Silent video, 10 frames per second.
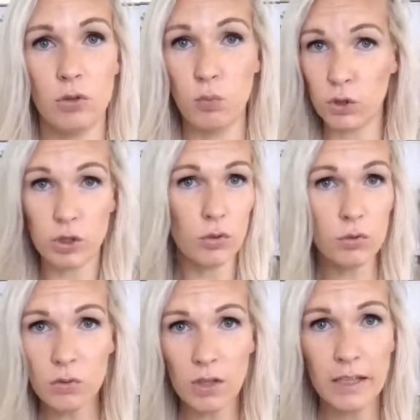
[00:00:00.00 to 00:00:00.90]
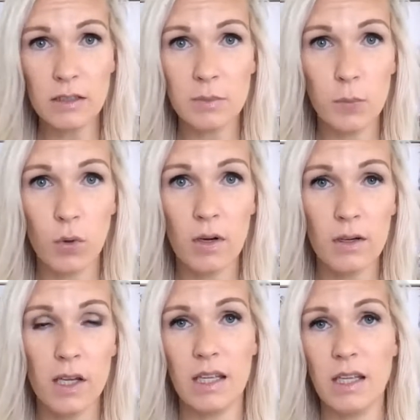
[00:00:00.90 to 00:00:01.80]
Would you like support
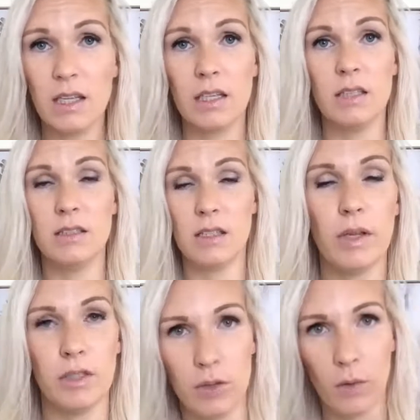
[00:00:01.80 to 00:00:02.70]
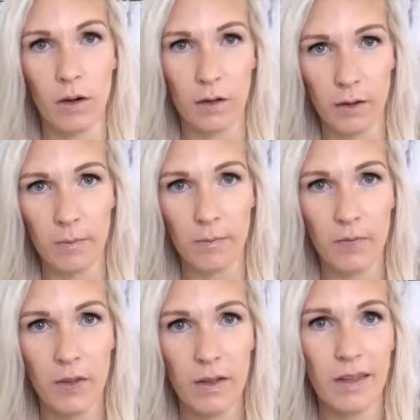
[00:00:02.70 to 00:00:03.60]
in getting to that place you want to go?
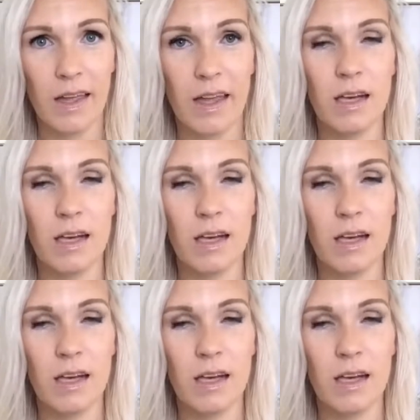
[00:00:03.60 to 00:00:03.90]
Okay.